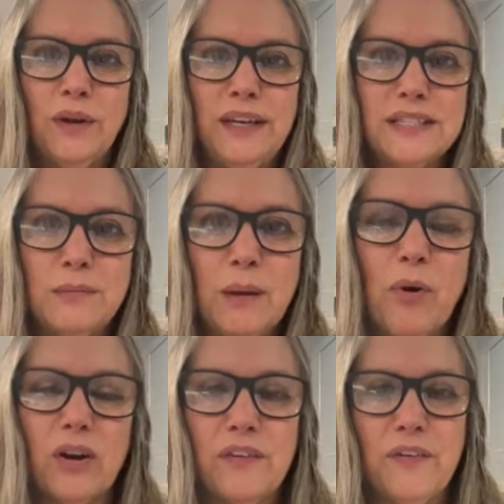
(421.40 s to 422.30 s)
needs to be a part
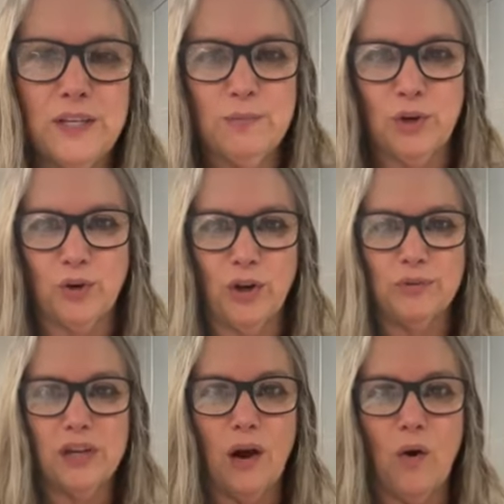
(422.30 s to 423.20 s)
of the Facebook group, to
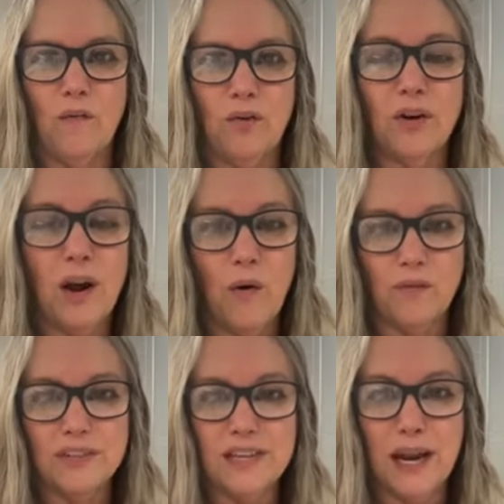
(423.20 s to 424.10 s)
go over
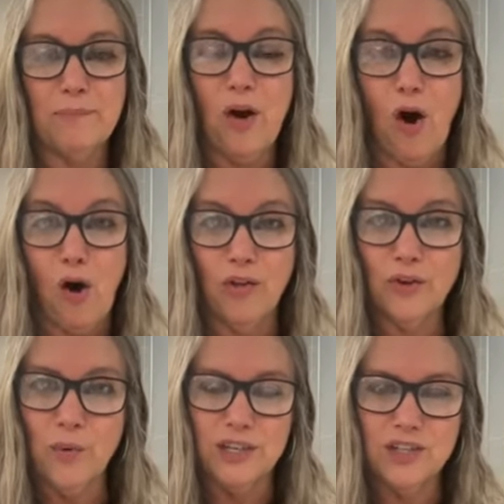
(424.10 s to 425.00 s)
and sign up all the
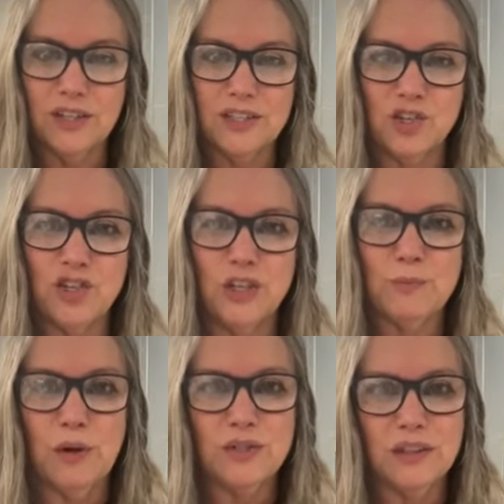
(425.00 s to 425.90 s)
questions. And she just
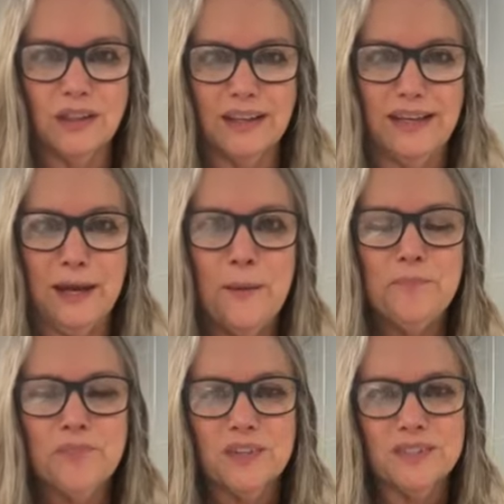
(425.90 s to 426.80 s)
posted the link.
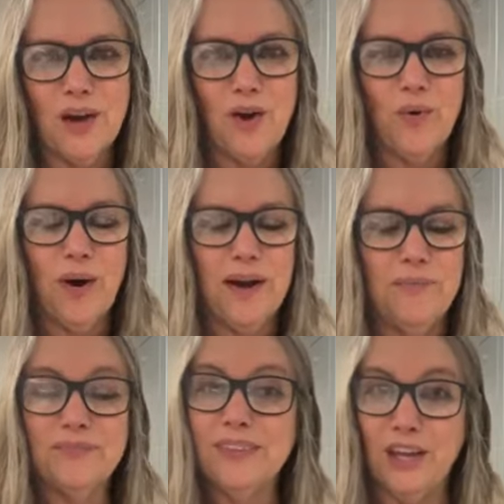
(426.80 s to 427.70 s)
So
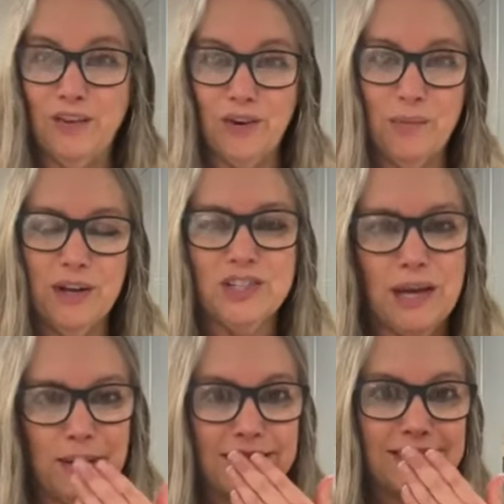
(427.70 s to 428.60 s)
thank you very much,
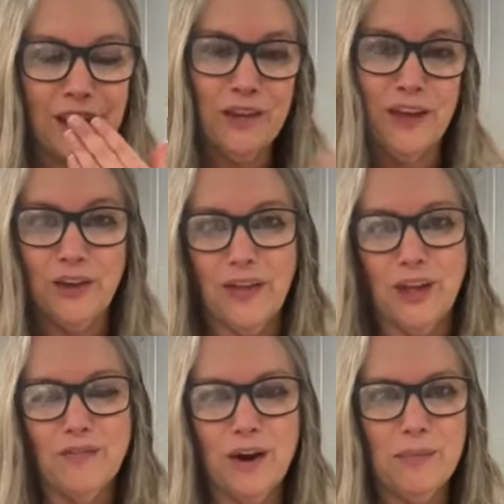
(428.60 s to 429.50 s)
Debbie. Thank
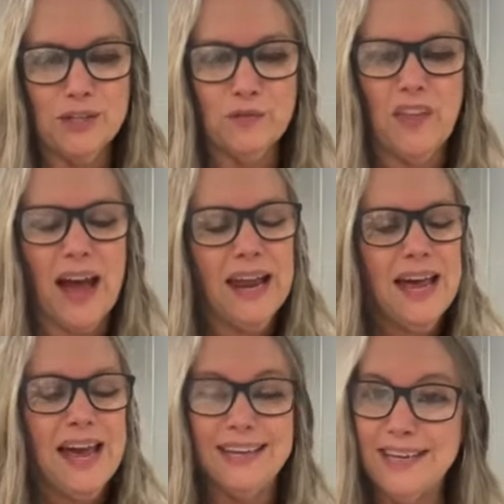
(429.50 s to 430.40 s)
you very much for that.
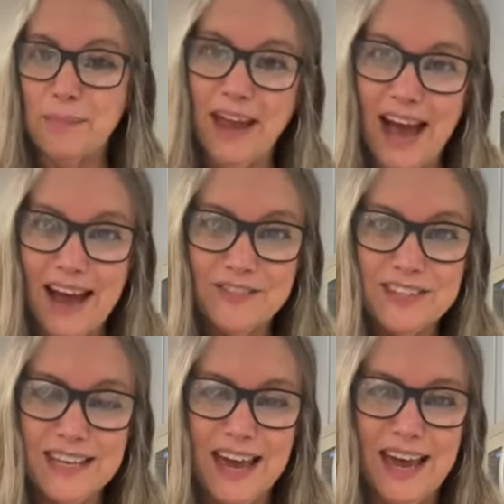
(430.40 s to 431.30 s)
And Debbie, I have to
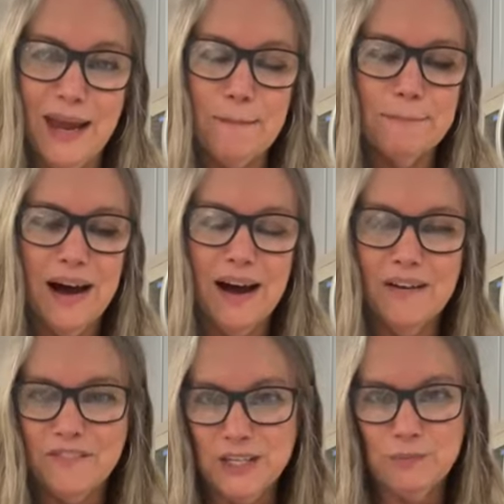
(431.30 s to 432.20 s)
say, my
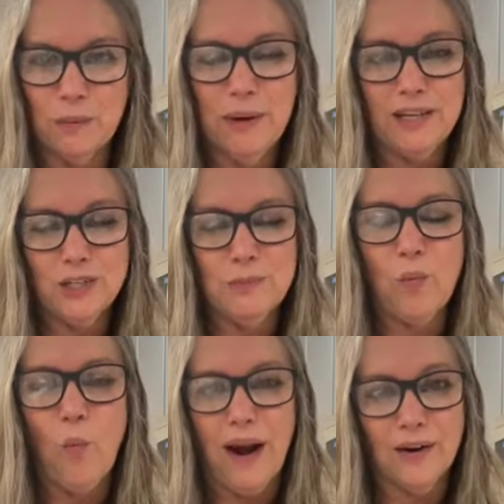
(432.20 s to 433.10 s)
Facebook page has been
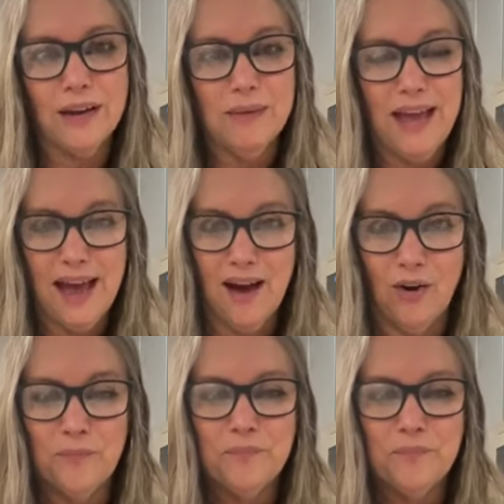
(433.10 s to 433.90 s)
wearing me out